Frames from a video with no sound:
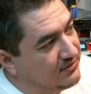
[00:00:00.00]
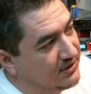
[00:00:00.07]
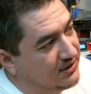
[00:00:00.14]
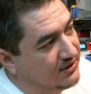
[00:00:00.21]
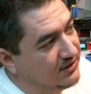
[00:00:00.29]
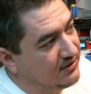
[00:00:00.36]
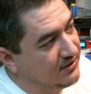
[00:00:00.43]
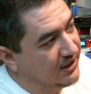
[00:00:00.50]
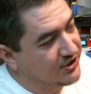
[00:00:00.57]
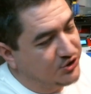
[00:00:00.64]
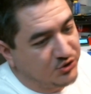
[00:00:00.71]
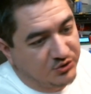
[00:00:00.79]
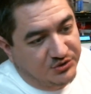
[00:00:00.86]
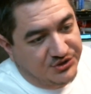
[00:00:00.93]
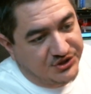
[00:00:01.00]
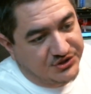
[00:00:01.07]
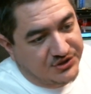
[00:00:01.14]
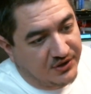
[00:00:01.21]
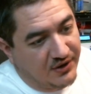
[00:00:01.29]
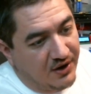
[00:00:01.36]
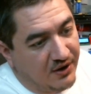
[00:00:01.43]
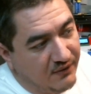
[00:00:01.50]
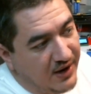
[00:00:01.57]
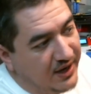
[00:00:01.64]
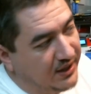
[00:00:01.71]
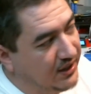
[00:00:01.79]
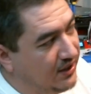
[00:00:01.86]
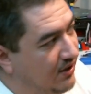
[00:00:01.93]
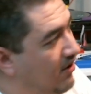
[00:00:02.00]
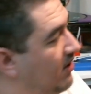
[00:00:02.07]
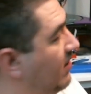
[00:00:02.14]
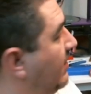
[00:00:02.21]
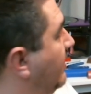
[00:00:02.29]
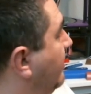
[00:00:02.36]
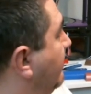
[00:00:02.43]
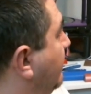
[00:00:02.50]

The extrusions are already on